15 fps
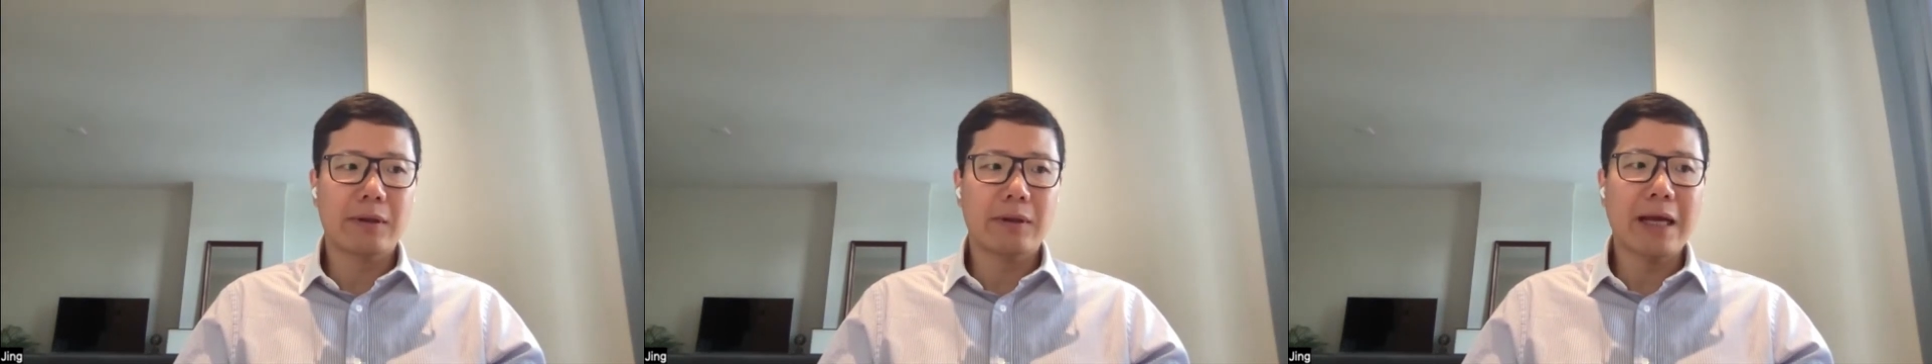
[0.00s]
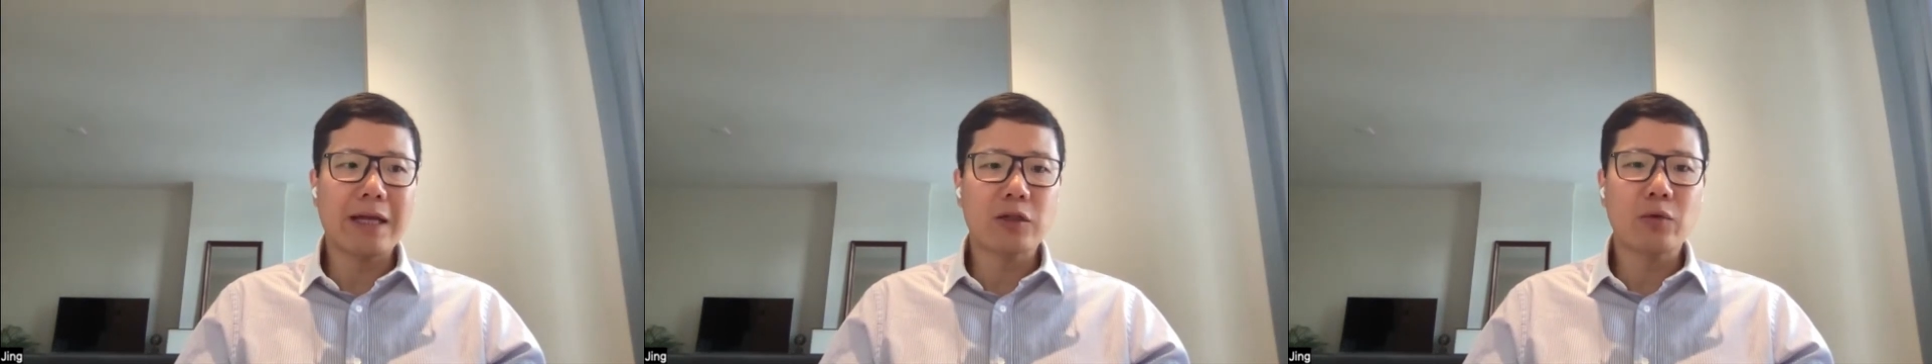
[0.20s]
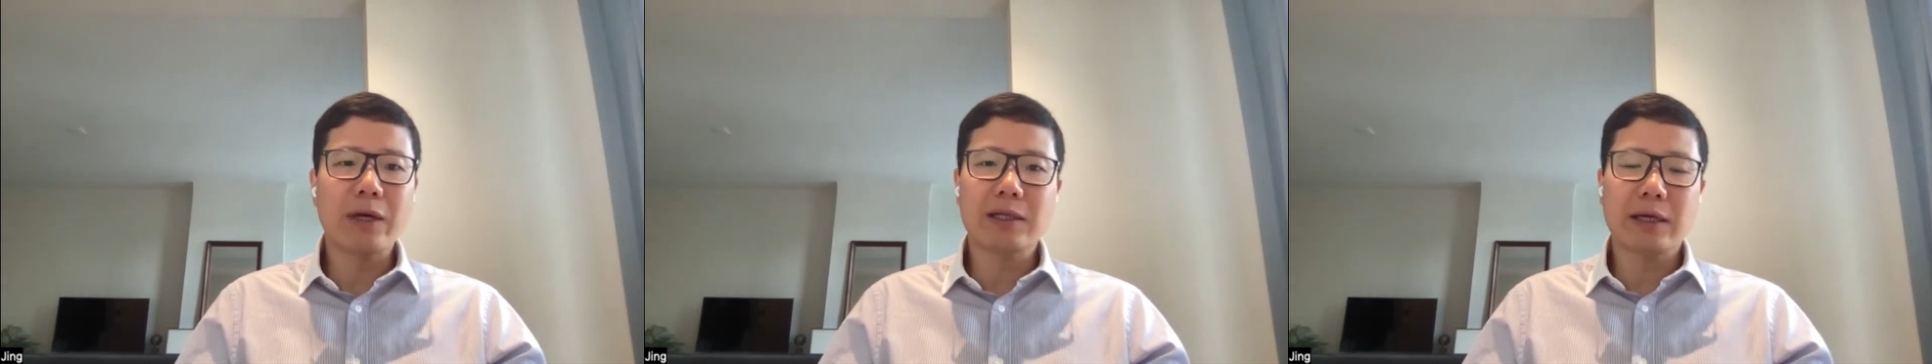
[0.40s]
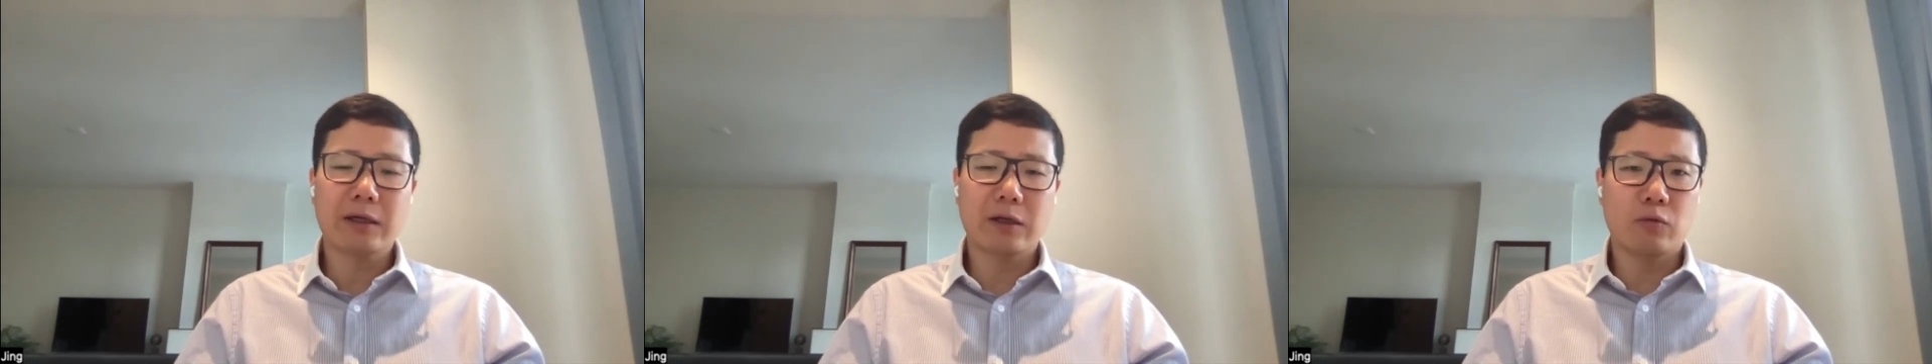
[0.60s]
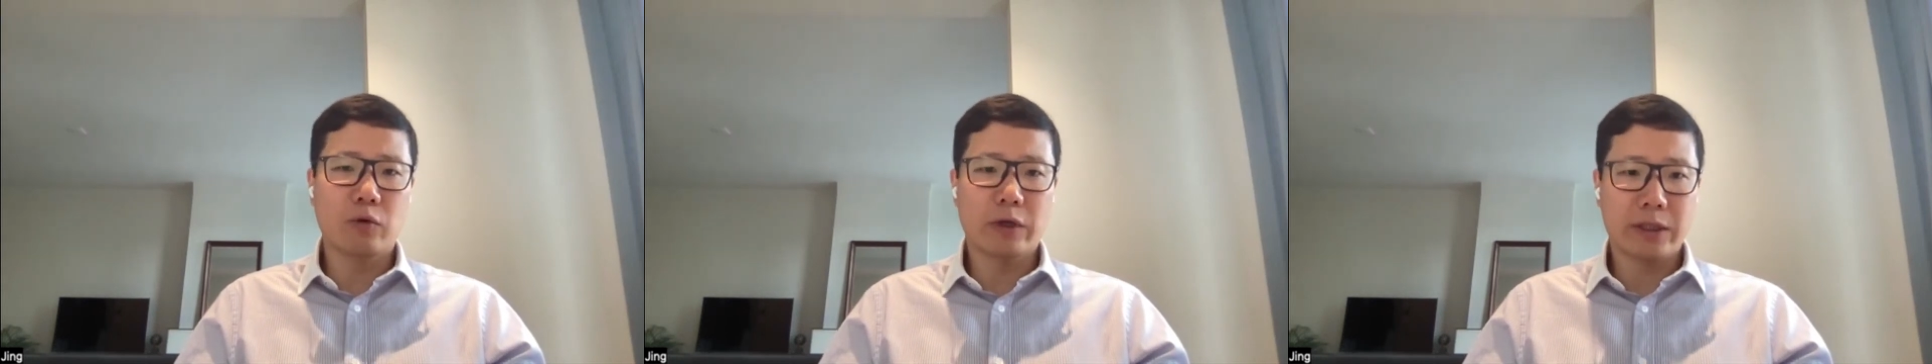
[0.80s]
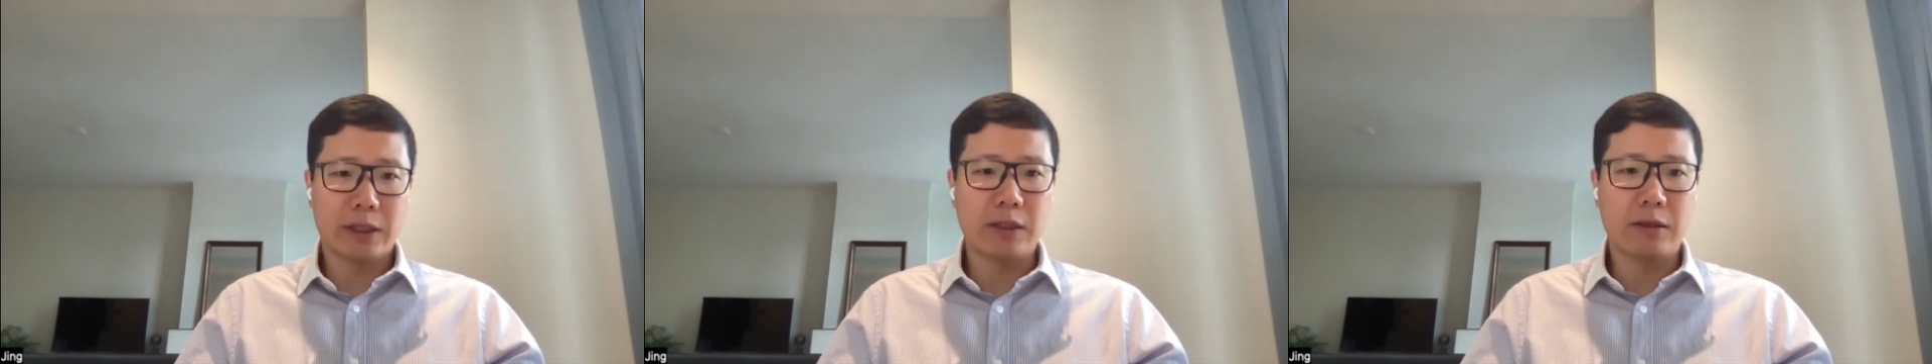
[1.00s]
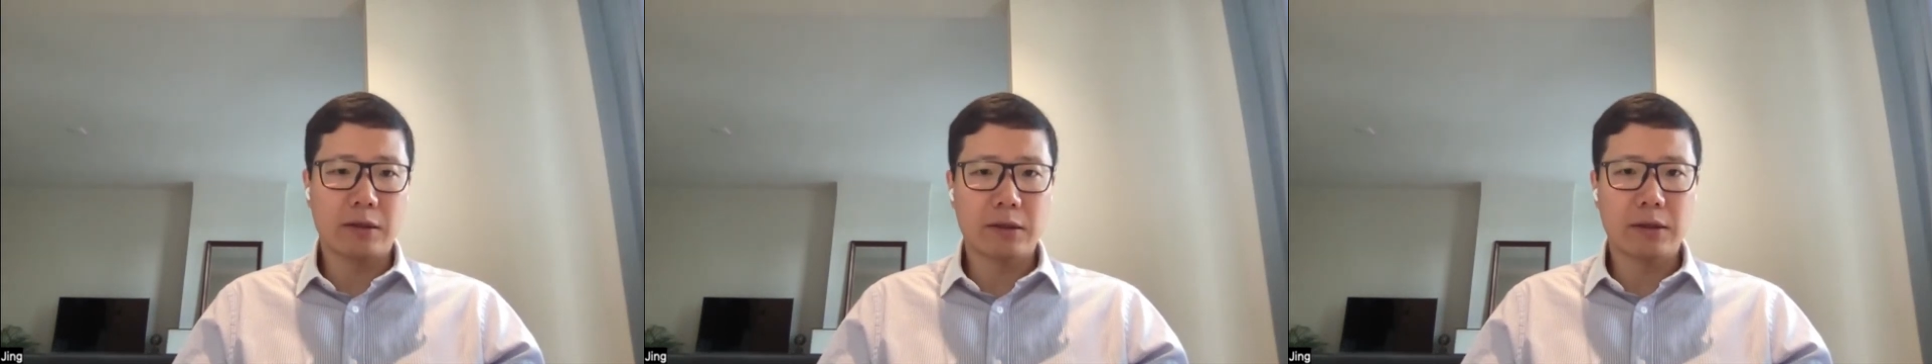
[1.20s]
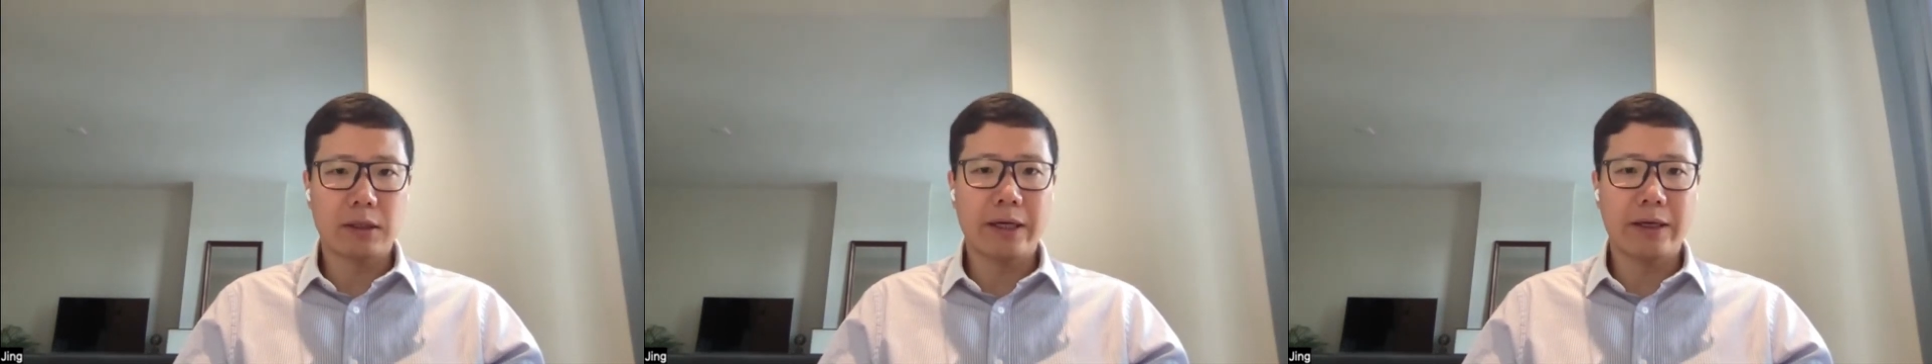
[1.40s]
That's why it's not going to work here.